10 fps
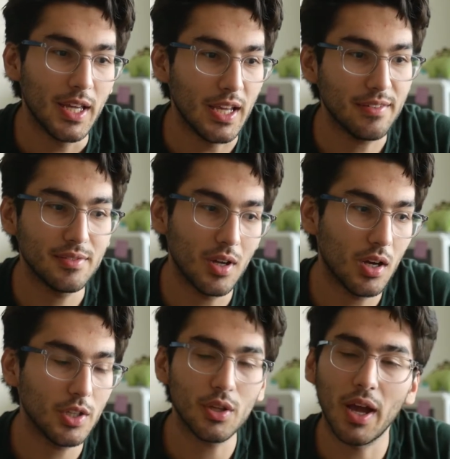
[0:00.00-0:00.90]
If
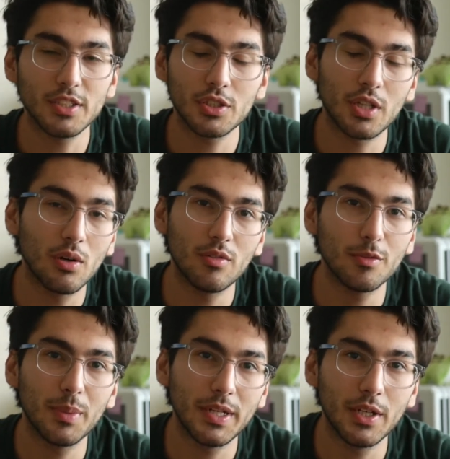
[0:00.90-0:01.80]
not, I just go over
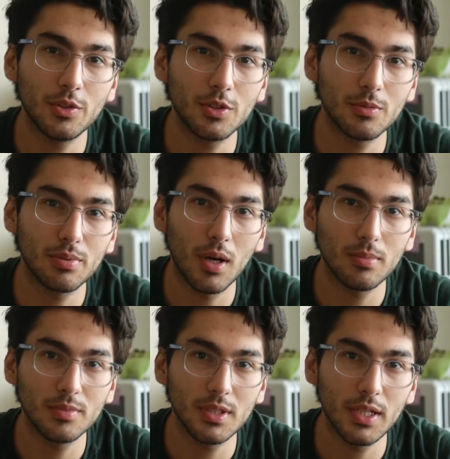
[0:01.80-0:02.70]
my notes and
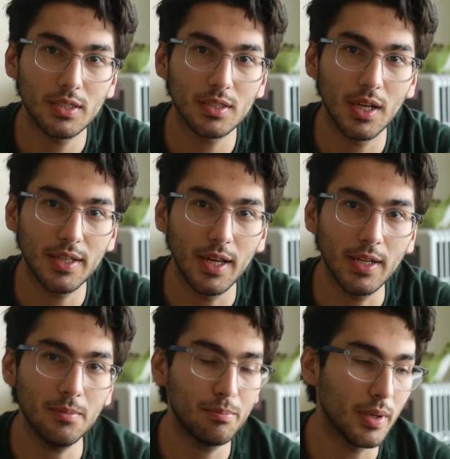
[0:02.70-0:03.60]
problem sets
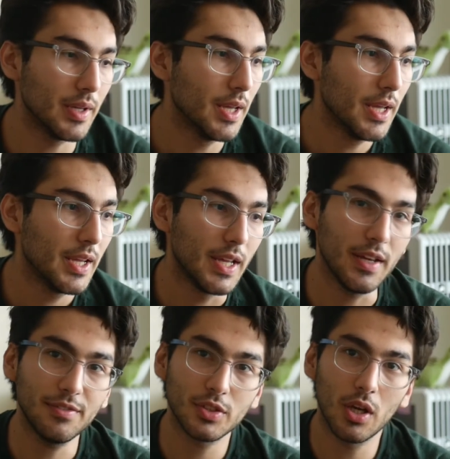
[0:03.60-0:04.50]
again, but
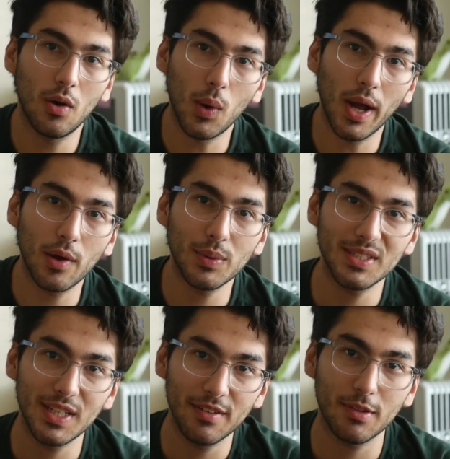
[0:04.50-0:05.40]
if so, I
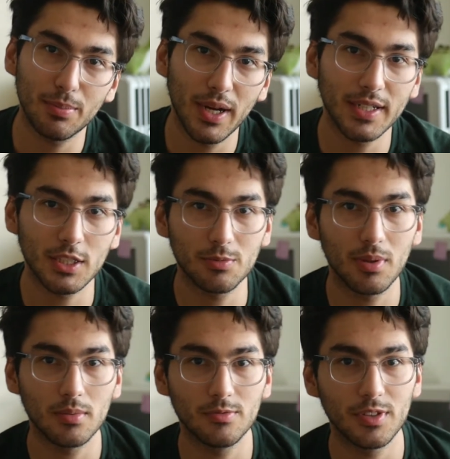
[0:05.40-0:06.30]
always save the practice
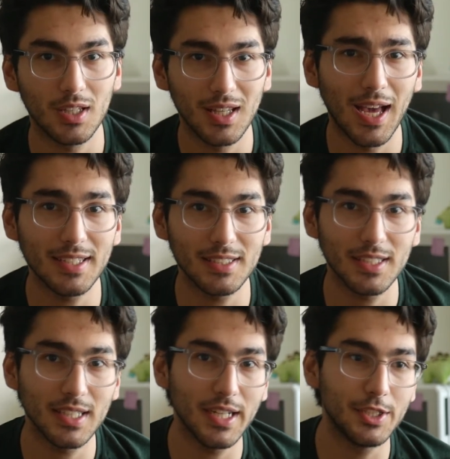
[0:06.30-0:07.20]
problem for the last
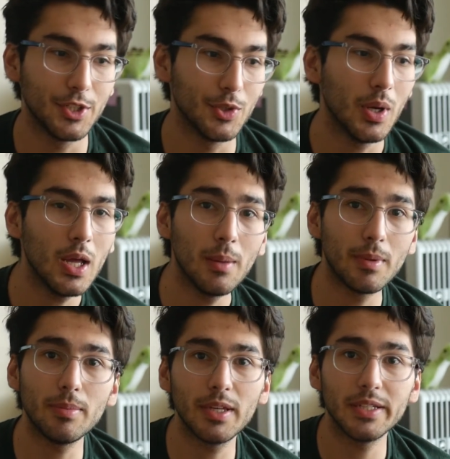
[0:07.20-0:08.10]
thing I do,
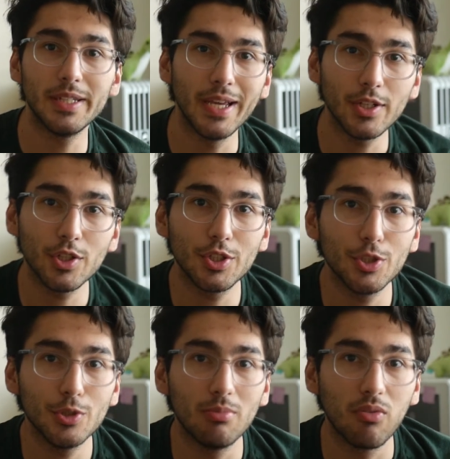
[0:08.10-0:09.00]
maybe a day or
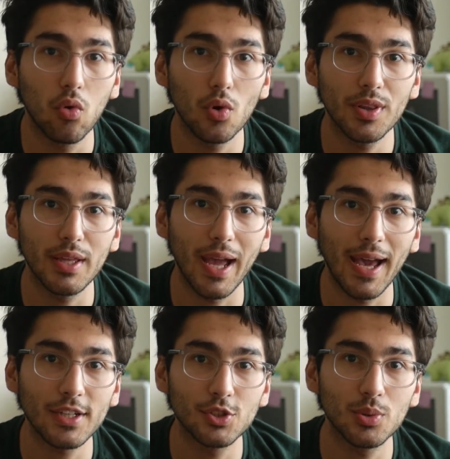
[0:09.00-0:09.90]
two before the
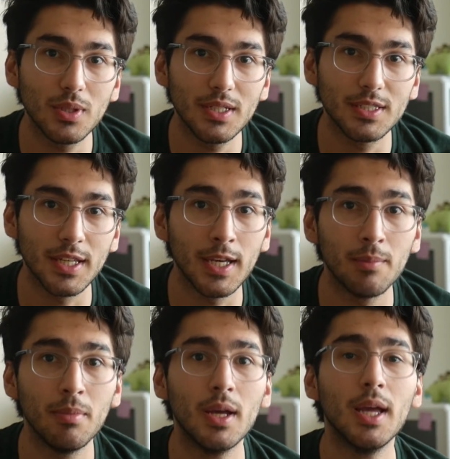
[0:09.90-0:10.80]
actual
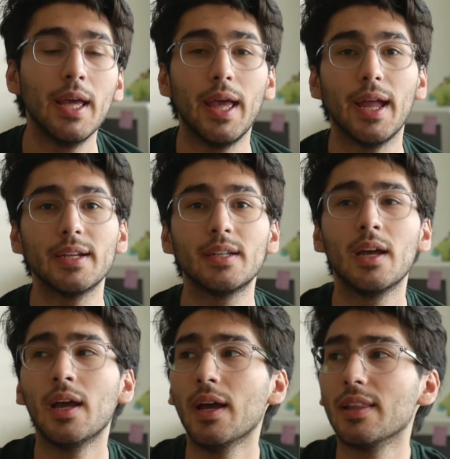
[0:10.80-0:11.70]
exam. And
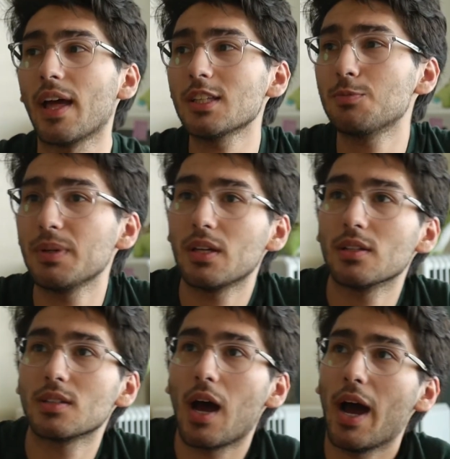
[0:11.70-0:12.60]
that's
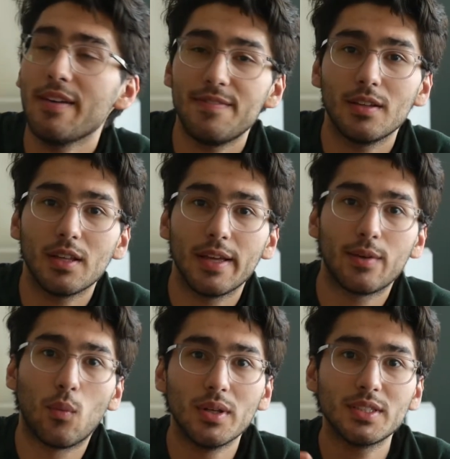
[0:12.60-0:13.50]
because I feel
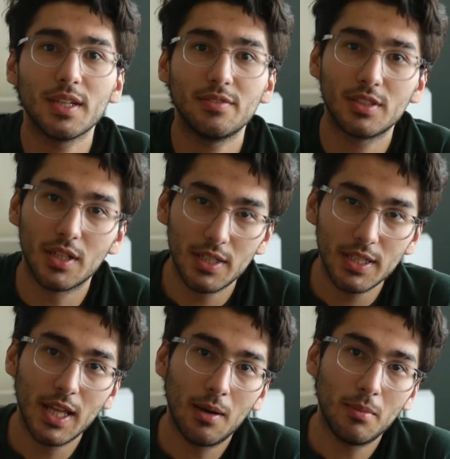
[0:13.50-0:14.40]
like once I've studied
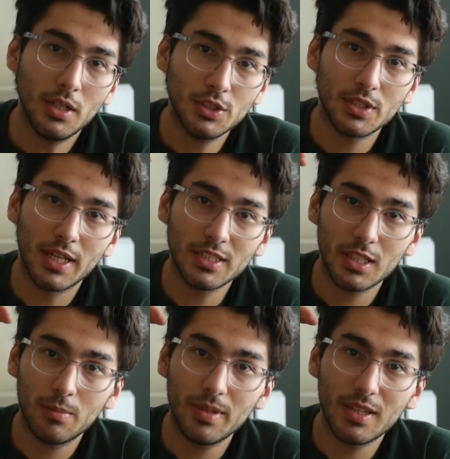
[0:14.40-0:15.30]
that much, that's
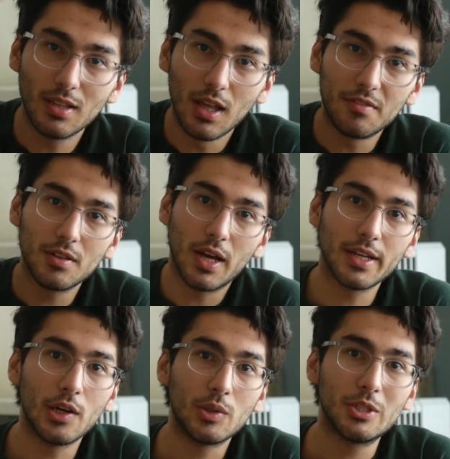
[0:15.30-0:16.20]
going to be the level I
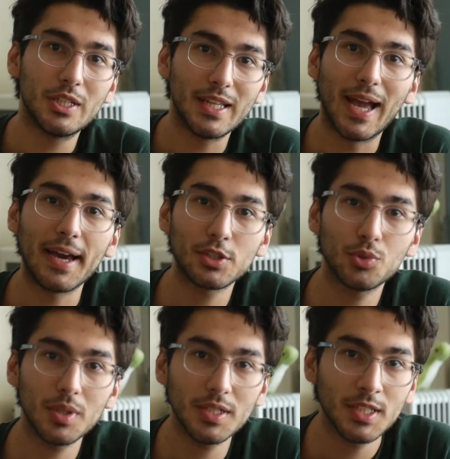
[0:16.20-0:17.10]
go into the
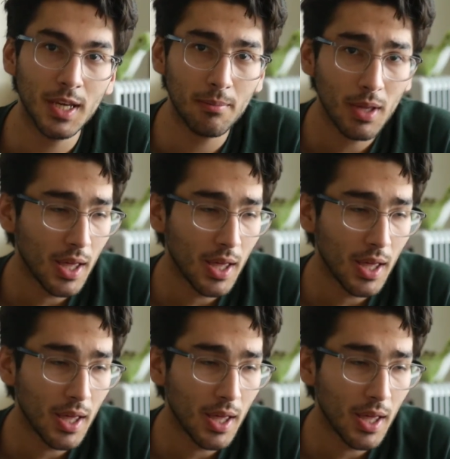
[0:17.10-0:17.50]
actual exam.